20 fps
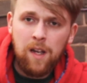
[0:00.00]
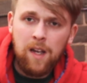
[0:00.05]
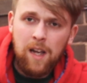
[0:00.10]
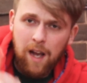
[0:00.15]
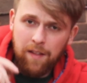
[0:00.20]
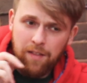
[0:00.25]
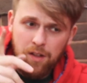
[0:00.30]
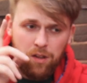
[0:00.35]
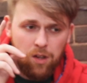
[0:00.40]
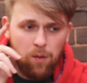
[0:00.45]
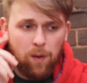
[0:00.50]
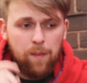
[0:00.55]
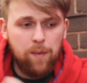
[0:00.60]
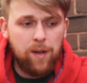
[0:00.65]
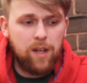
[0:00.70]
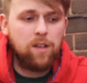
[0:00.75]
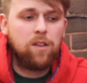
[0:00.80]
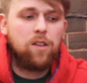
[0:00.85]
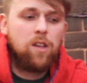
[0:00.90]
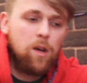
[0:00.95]
and the only way we
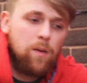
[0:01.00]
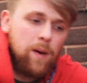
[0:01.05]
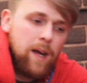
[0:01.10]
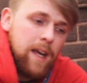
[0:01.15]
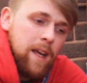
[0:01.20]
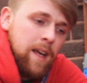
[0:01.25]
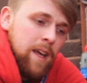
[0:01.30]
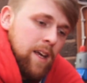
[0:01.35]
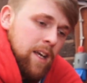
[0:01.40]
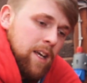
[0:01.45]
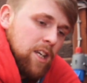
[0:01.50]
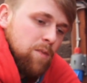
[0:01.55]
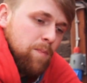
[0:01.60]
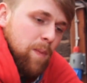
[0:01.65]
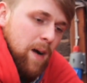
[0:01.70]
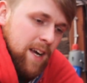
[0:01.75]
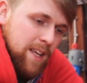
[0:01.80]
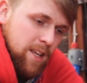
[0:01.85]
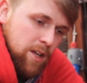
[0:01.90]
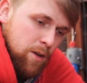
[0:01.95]
can do it is
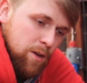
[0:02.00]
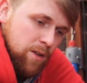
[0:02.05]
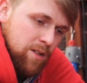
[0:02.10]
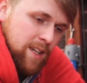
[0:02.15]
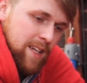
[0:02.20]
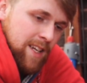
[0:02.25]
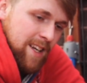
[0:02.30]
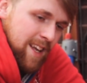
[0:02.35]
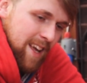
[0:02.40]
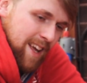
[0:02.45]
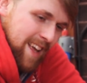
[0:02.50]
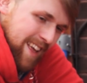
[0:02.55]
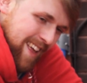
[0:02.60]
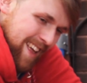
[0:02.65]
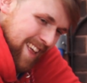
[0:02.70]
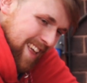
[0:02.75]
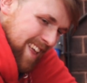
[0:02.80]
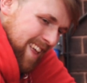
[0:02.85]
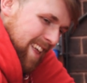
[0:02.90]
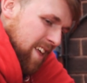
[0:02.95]
by using
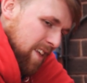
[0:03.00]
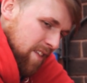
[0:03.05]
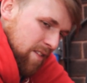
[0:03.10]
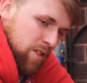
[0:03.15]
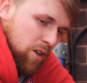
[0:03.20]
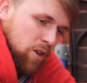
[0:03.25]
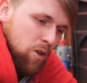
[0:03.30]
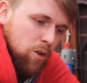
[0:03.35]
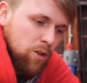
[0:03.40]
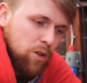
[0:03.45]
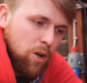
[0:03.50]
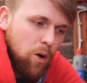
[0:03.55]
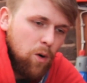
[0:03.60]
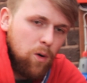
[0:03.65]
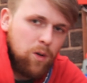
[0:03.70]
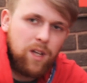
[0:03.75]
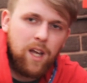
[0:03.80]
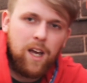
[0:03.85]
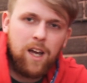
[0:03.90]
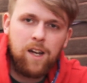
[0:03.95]
the good
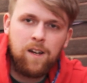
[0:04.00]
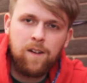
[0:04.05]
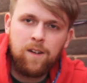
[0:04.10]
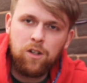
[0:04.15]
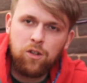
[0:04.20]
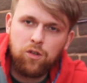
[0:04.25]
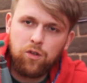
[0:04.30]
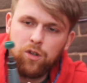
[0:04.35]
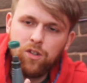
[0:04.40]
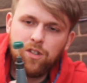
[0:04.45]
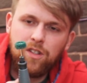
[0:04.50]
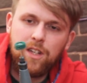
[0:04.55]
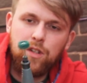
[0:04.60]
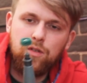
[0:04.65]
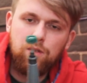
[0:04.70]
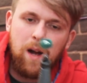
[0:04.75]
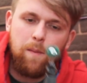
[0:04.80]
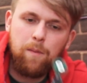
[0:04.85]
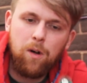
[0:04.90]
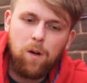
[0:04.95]
old trusty
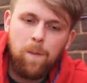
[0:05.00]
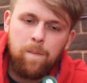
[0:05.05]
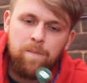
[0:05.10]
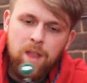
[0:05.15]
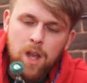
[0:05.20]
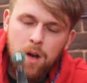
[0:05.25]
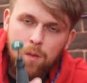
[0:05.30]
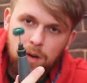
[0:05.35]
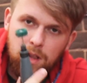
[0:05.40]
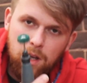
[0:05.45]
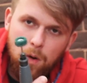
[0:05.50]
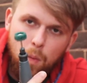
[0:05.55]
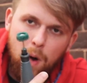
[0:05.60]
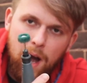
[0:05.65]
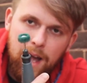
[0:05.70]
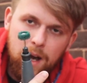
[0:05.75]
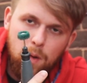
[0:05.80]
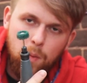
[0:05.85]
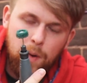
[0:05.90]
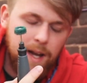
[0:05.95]
Dremel with a
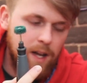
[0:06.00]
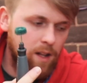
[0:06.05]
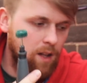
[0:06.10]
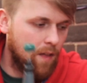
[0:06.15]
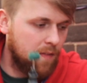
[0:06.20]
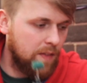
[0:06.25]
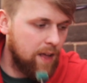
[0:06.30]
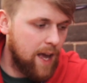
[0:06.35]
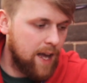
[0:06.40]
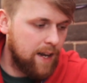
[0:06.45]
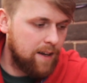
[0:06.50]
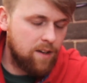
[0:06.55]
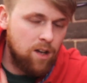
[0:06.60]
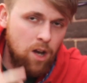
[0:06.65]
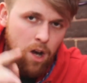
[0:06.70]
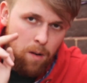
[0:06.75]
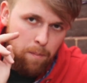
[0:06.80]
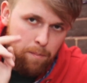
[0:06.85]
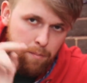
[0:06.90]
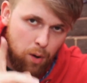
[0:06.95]
wire wheel on the end.
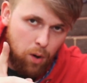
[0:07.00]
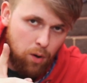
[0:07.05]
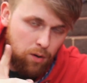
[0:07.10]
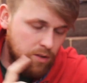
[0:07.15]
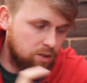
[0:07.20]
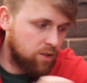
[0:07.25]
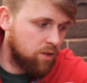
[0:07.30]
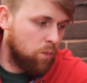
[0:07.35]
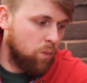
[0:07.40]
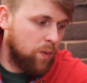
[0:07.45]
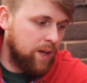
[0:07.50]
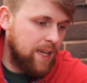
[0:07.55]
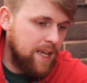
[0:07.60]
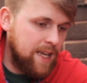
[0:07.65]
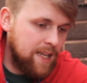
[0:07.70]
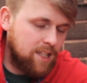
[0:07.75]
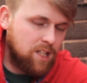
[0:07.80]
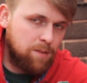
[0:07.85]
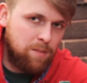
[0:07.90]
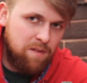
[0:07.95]
But we
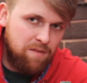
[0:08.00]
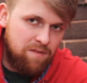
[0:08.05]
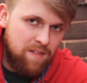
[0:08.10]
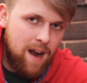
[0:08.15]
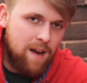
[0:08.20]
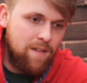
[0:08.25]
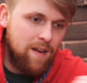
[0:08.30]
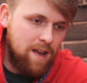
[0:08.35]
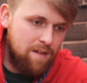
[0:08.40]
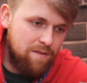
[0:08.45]
need to be very,